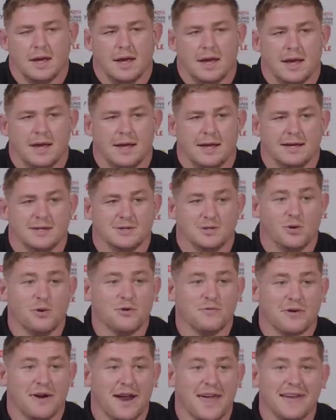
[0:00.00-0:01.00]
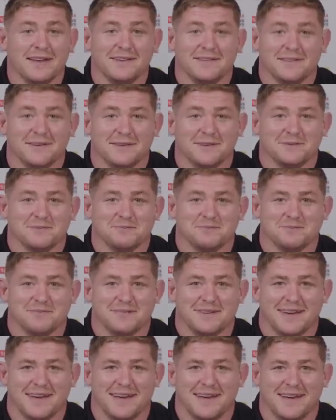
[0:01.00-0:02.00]
Uh, it's over egged.
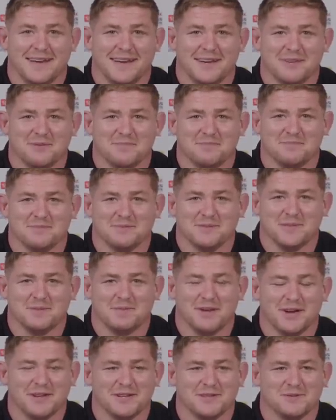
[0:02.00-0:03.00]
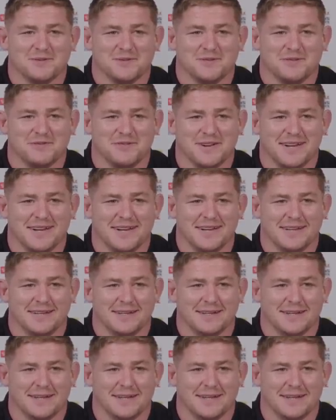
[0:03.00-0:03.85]
Um, to be honest with you, really.